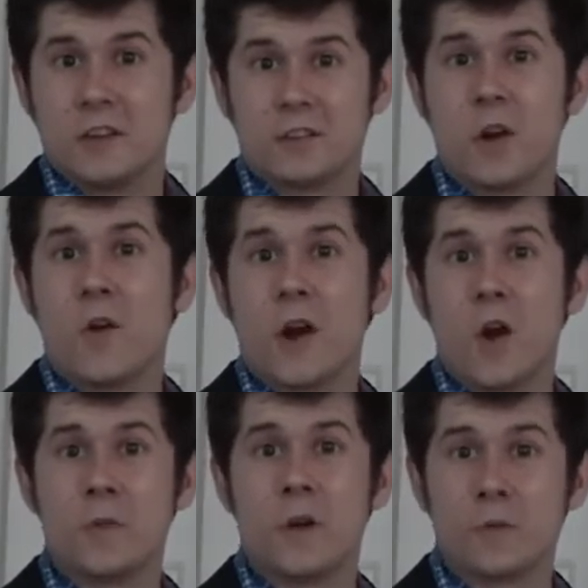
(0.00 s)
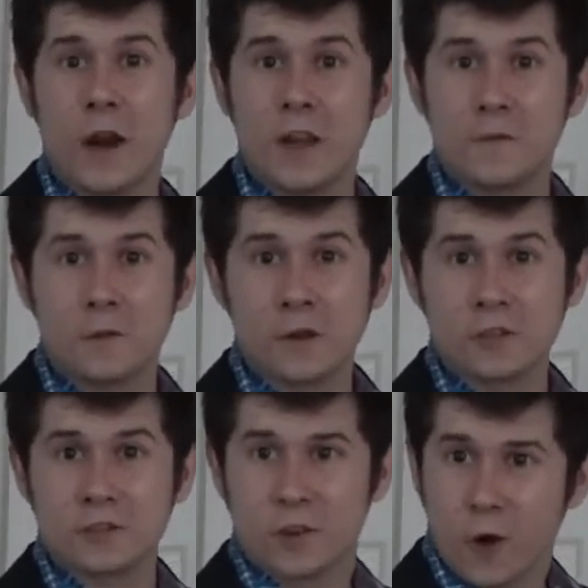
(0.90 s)
So I hope you're ready for a
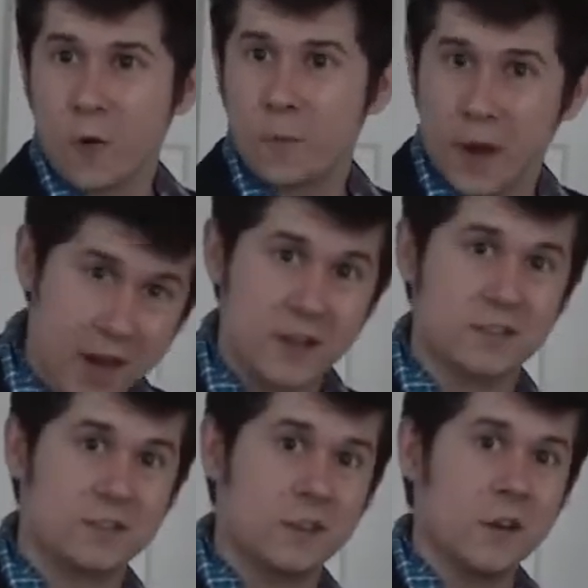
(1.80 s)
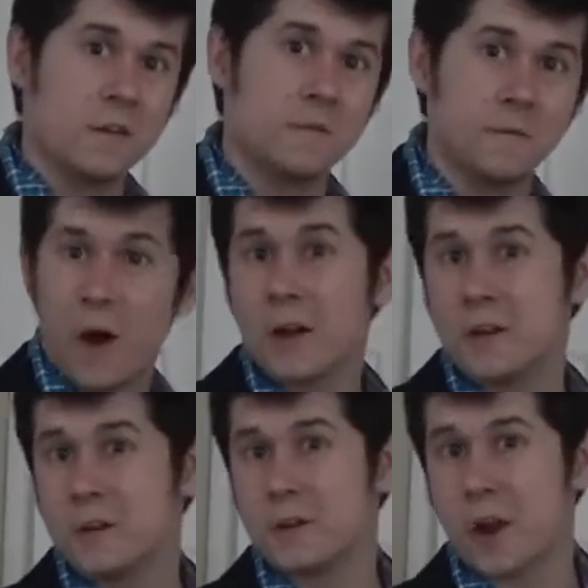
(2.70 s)
slow-paced,
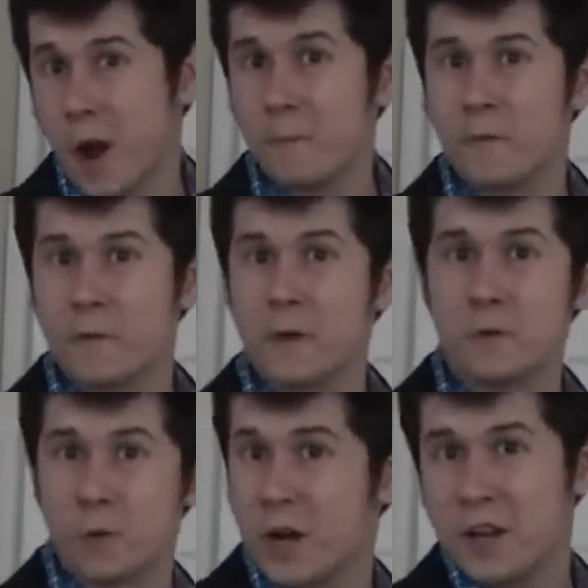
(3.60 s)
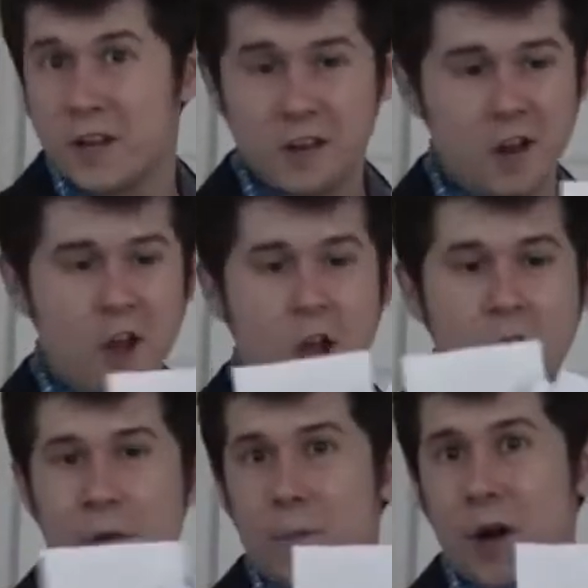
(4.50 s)
fun, comfy reading
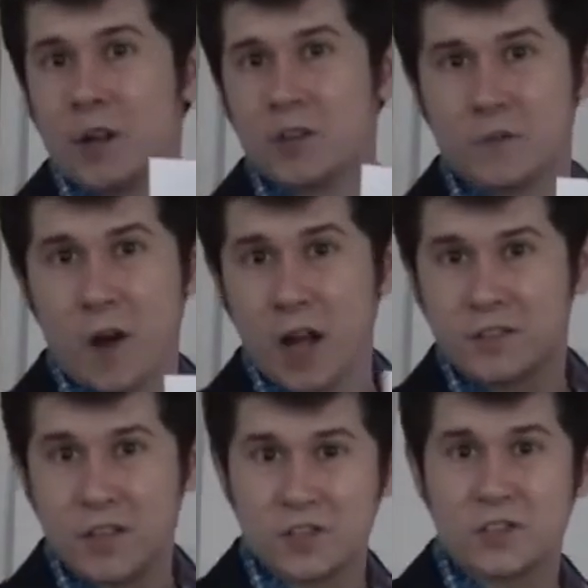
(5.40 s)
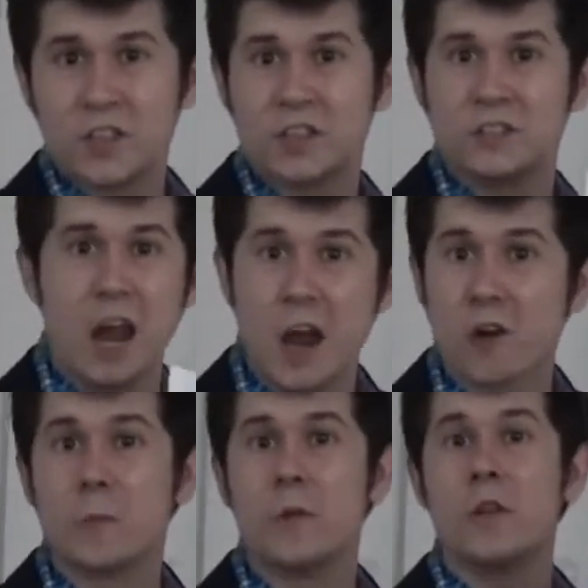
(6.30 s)
of a bunch of autistic,
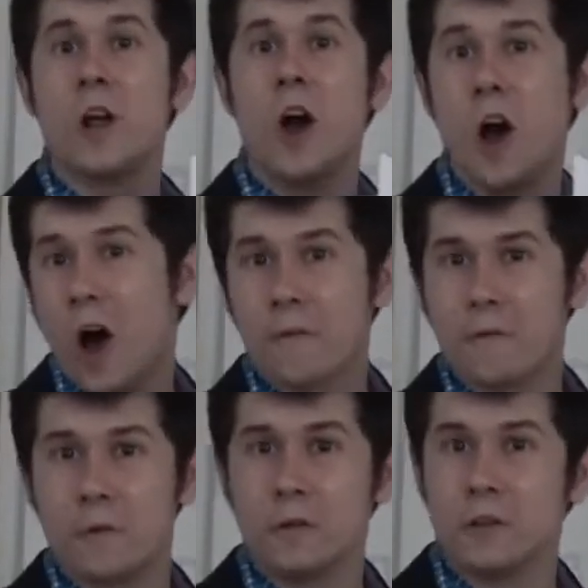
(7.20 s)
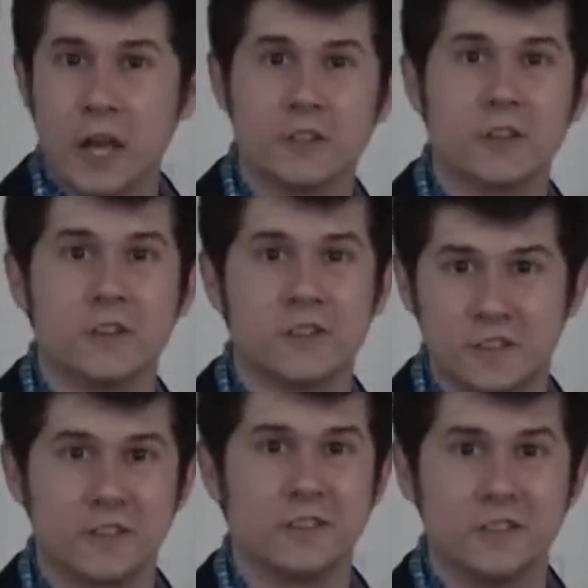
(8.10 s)
terrible, awful letters.